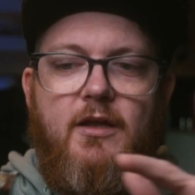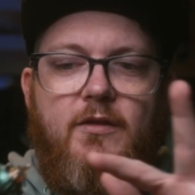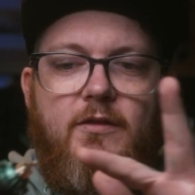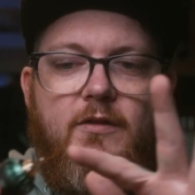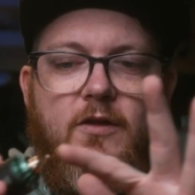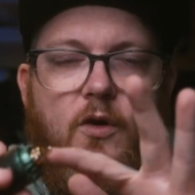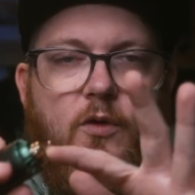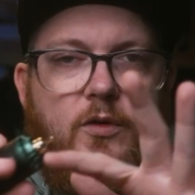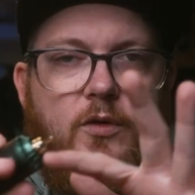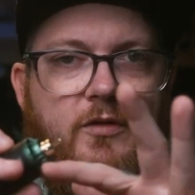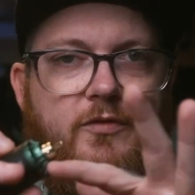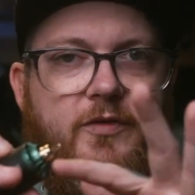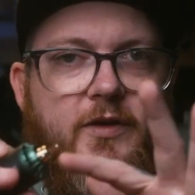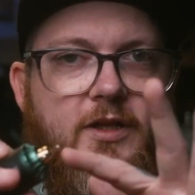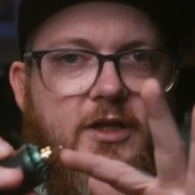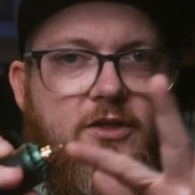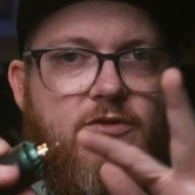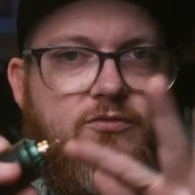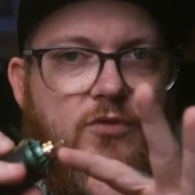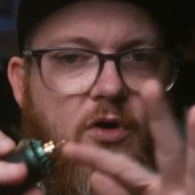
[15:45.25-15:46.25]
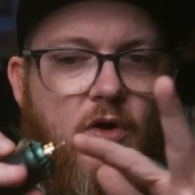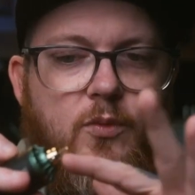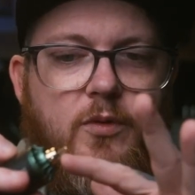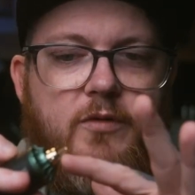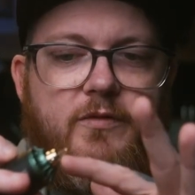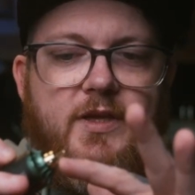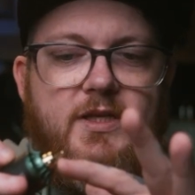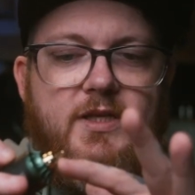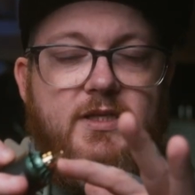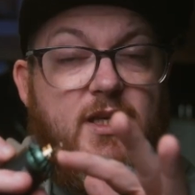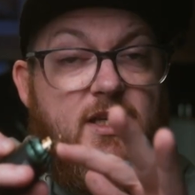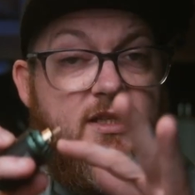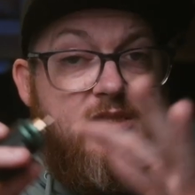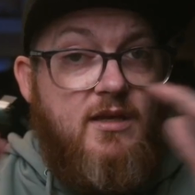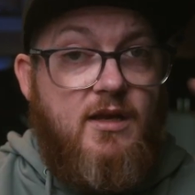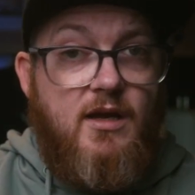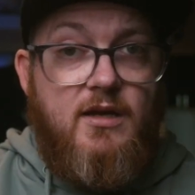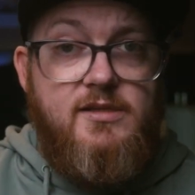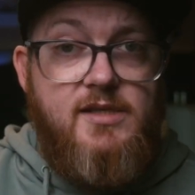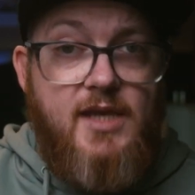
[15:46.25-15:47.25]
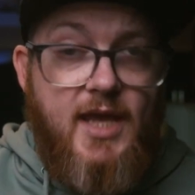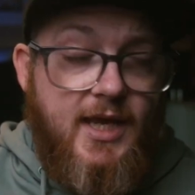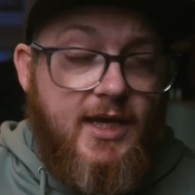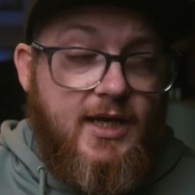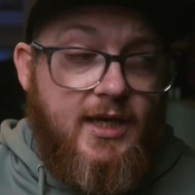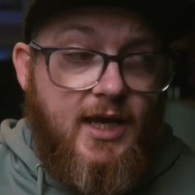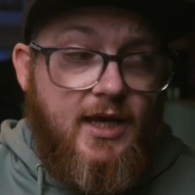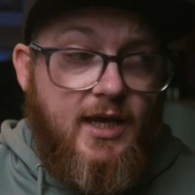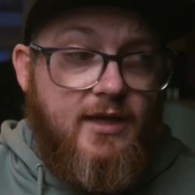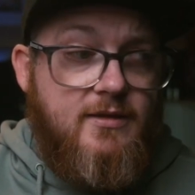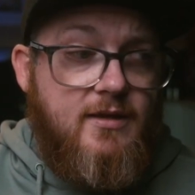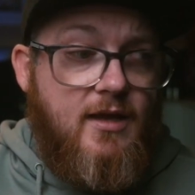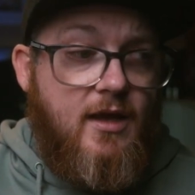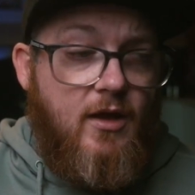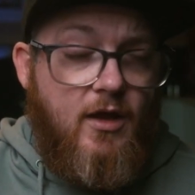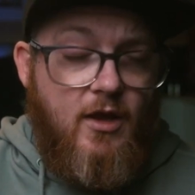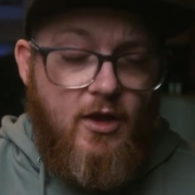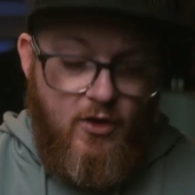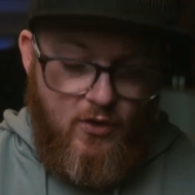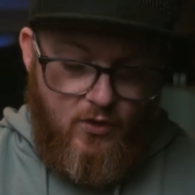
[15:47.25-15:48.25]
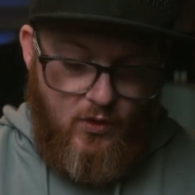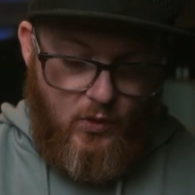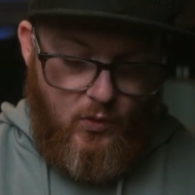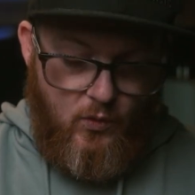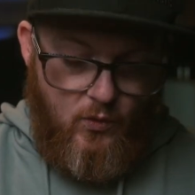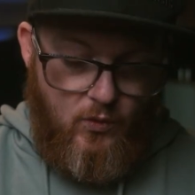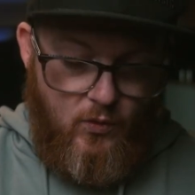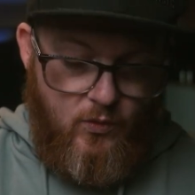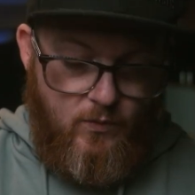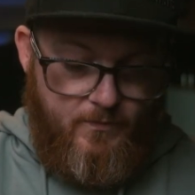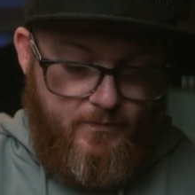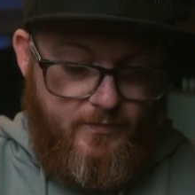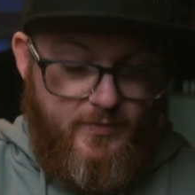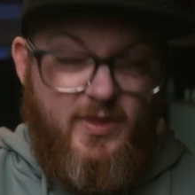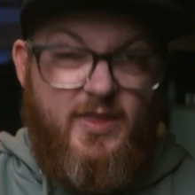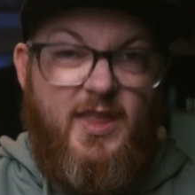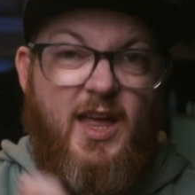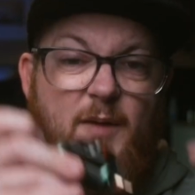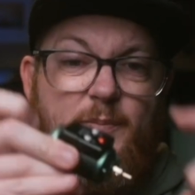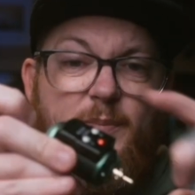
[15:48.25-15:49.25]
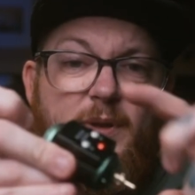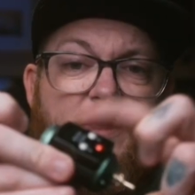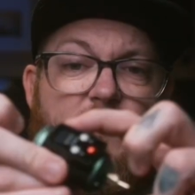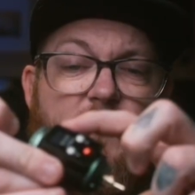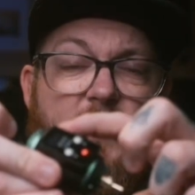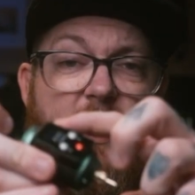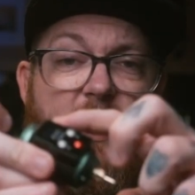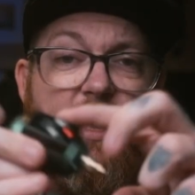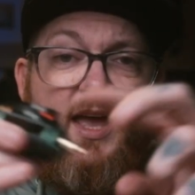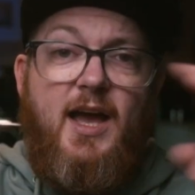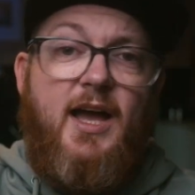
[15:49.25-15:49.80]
the only thing that's wrong with this is the RCA connector or that bit there.